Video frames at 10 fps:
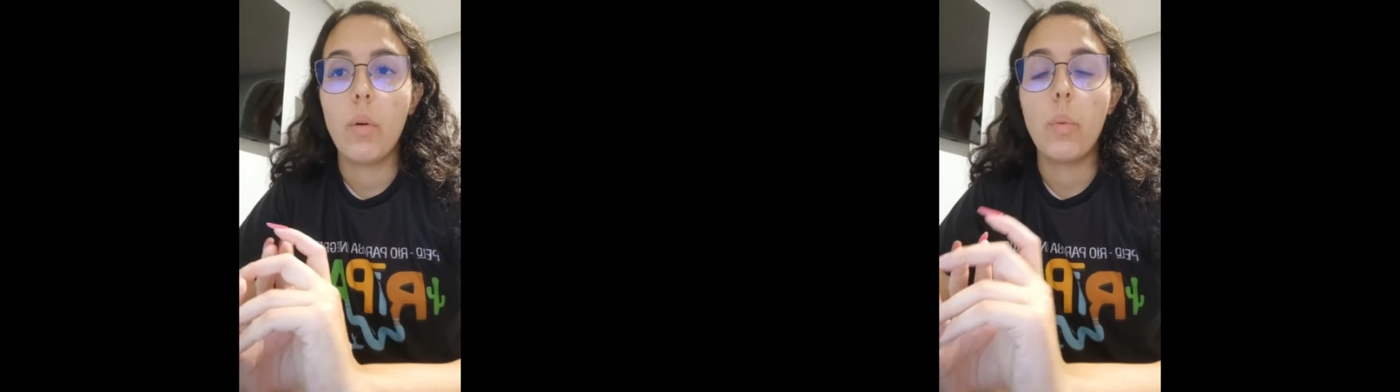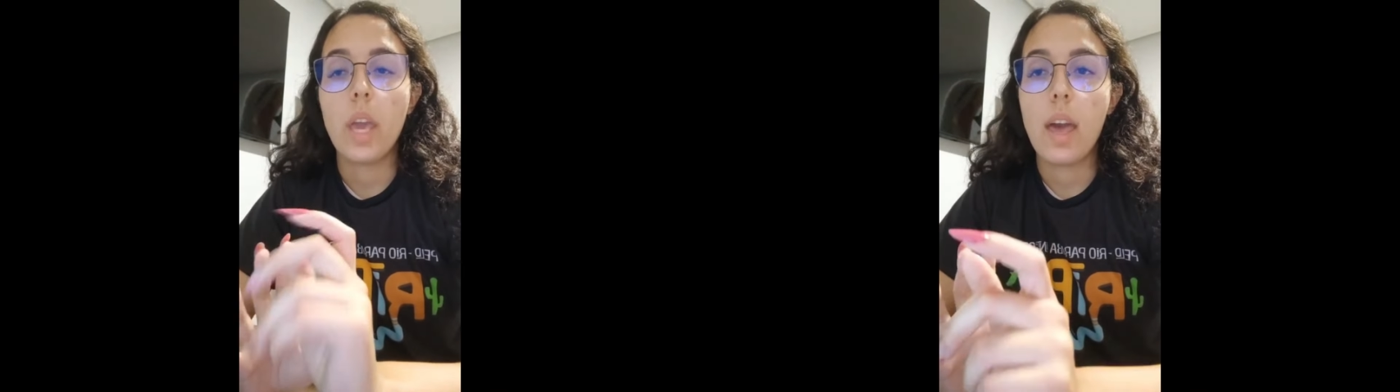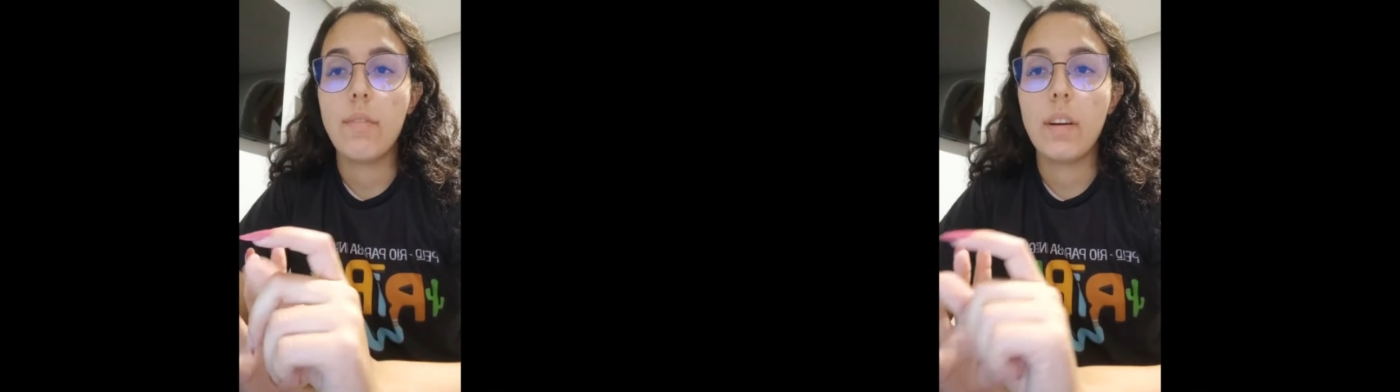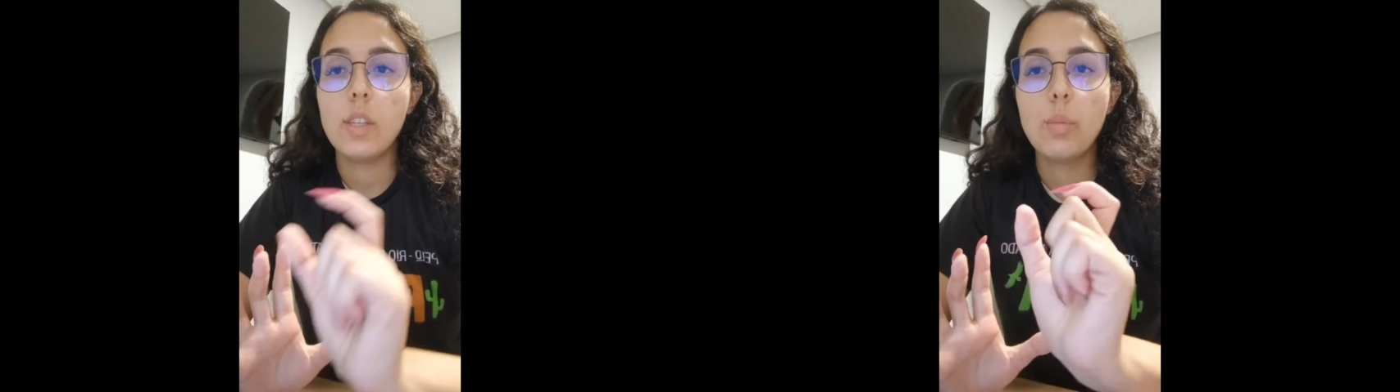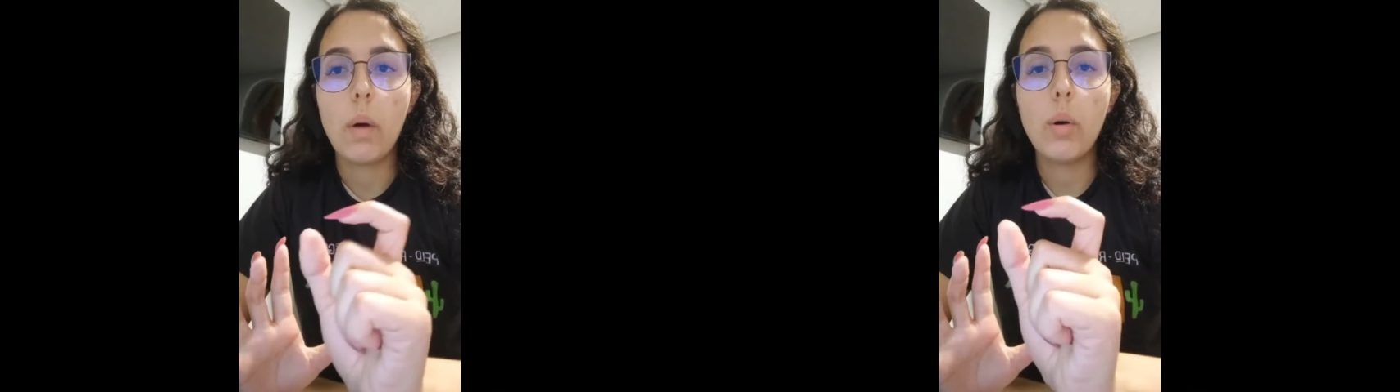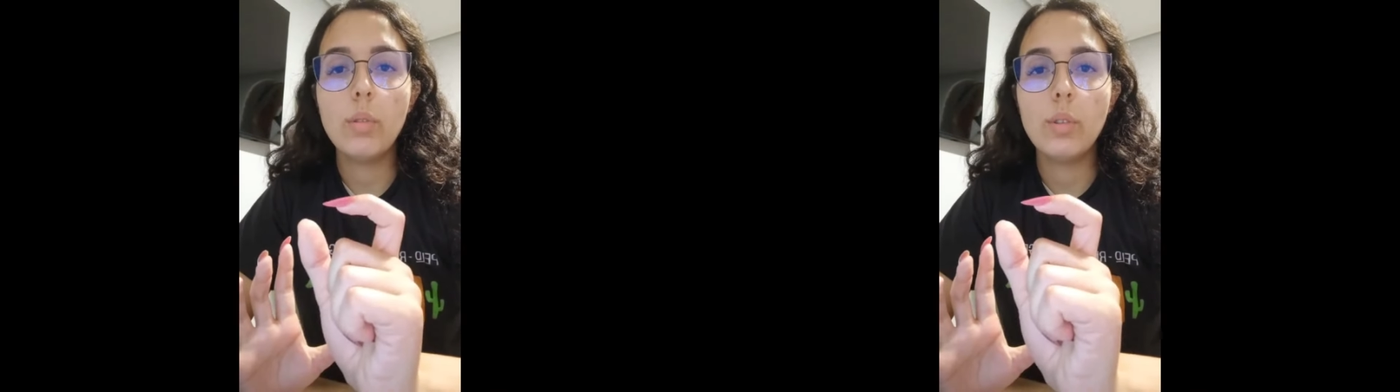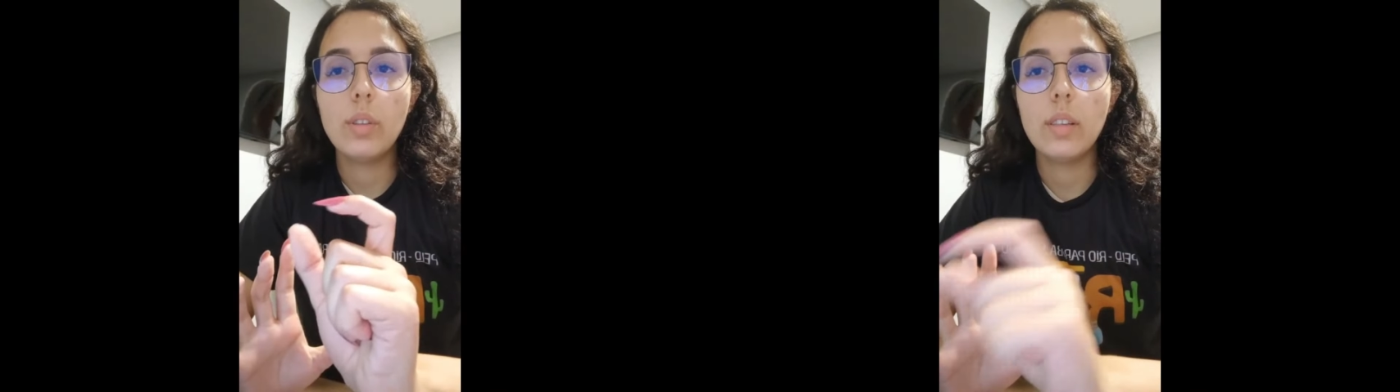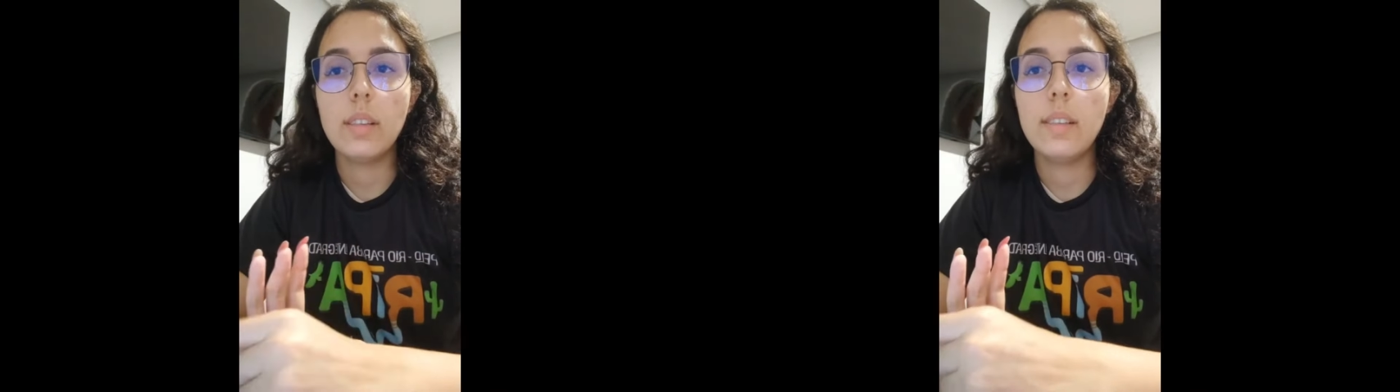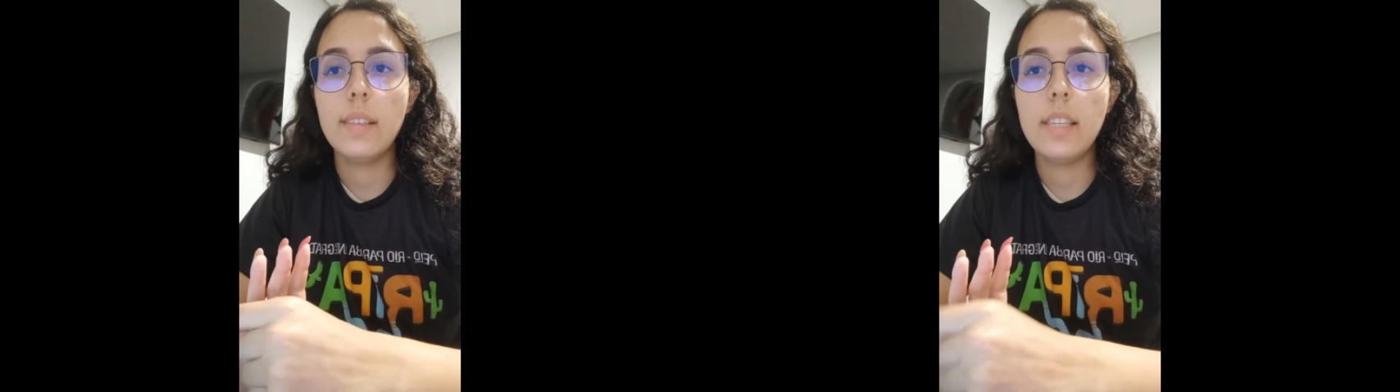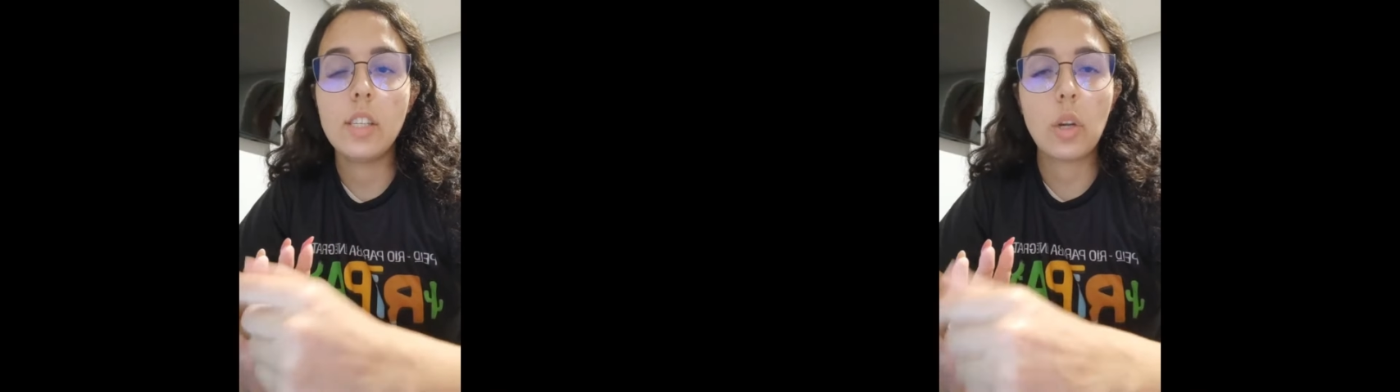we have a small
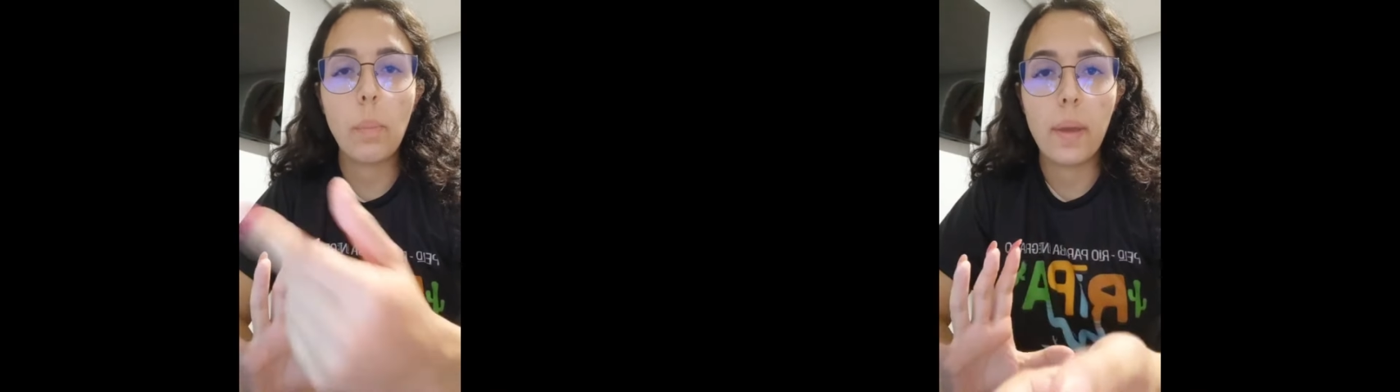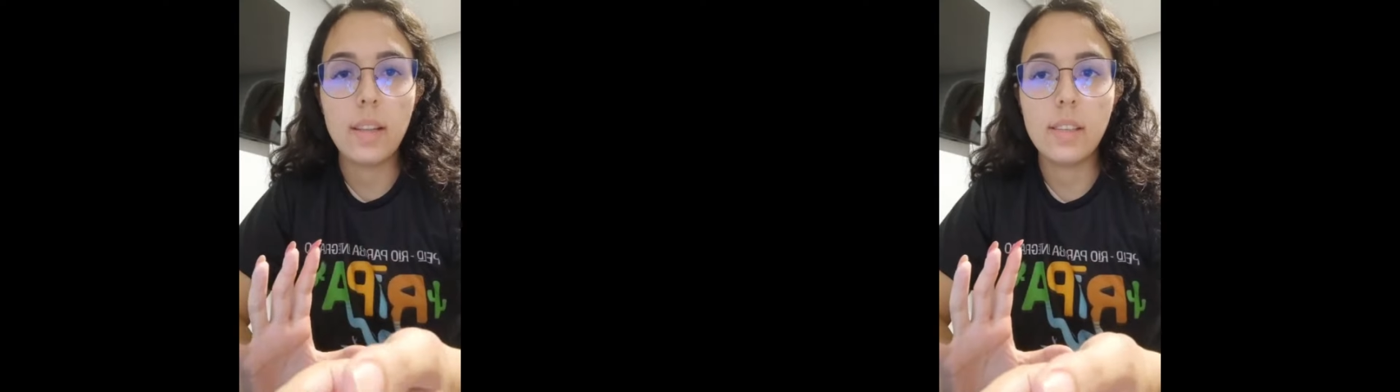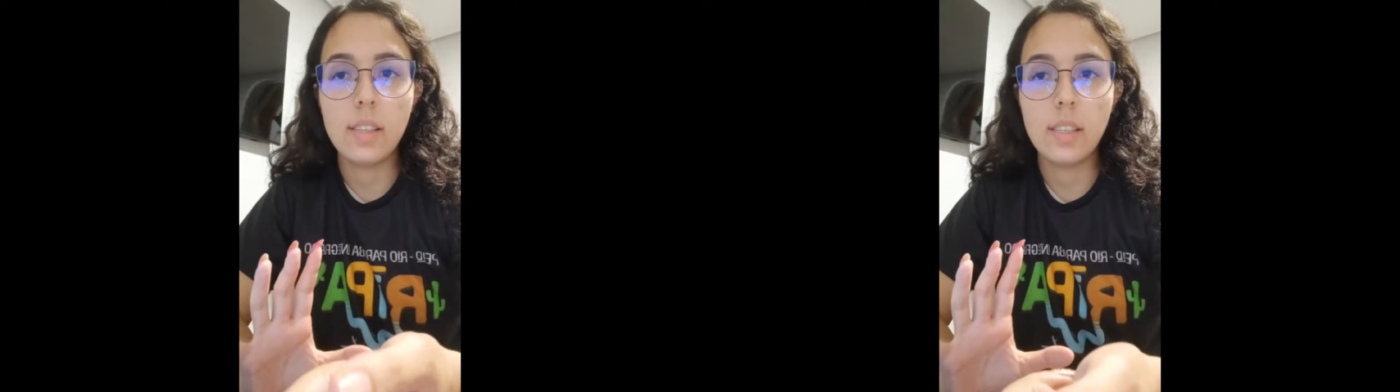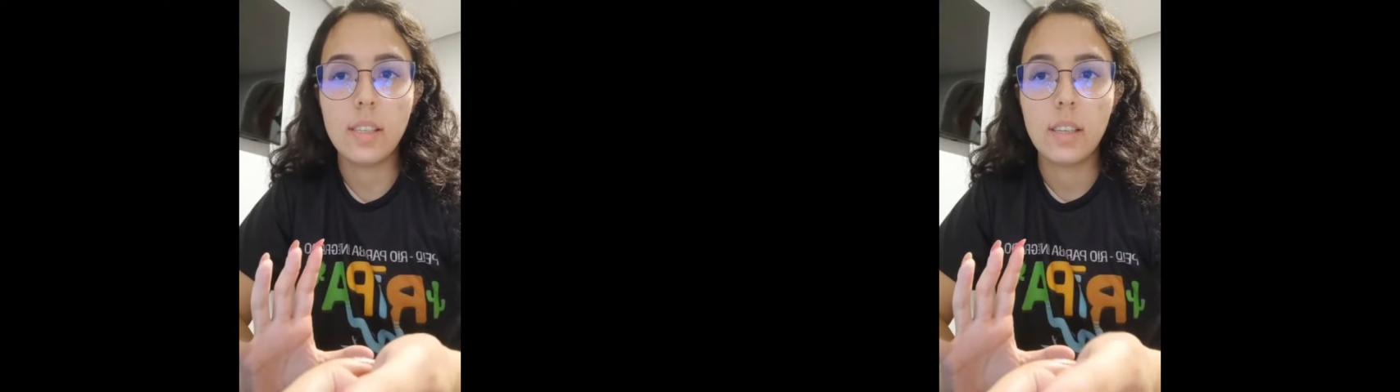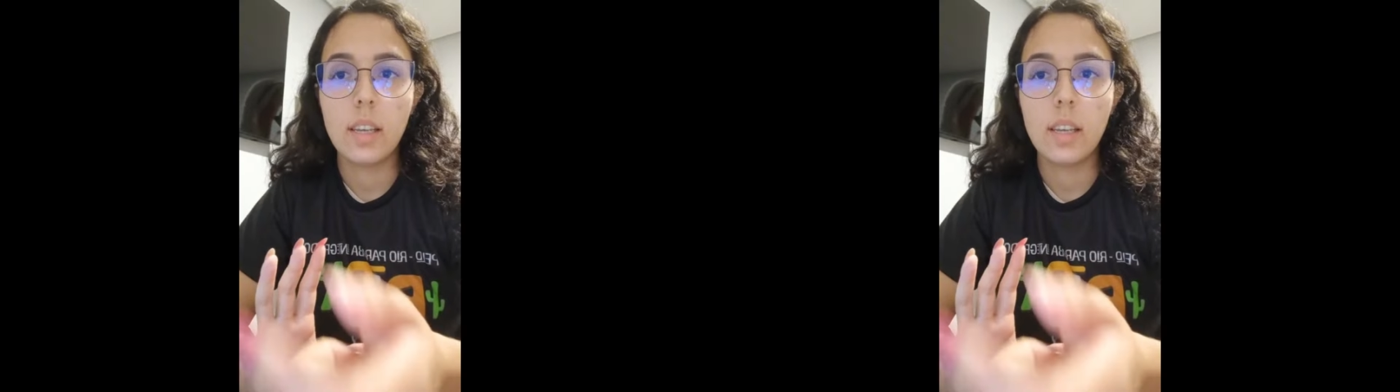discrepancy